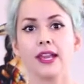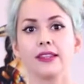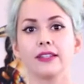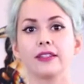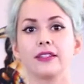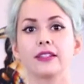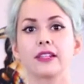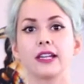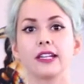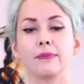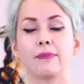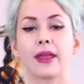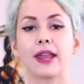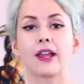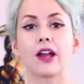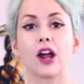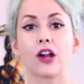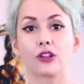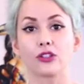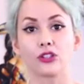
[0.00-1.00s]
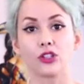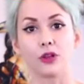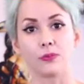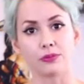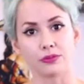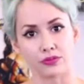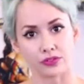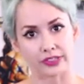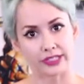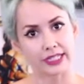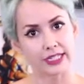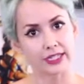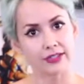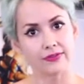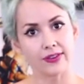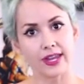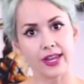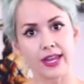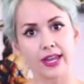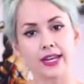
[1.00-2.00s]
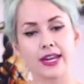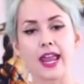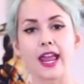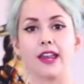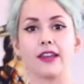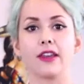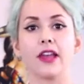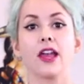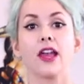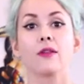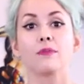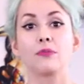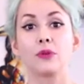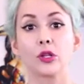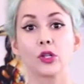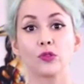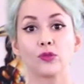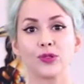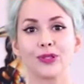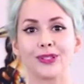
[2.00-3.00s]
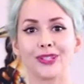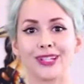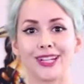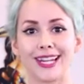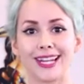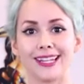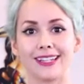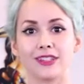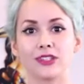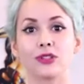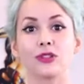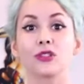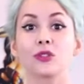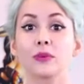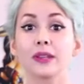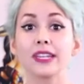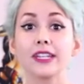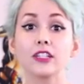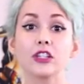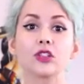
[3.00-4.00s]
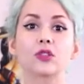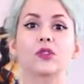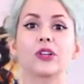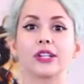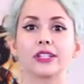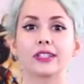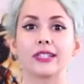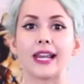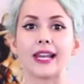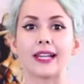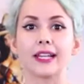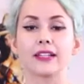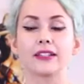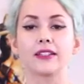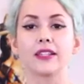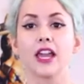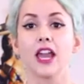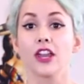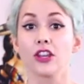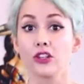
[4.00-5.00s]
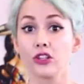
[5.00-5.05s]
This is going to make our soaps very even and beautiful looking. So it's really just for aesthetics.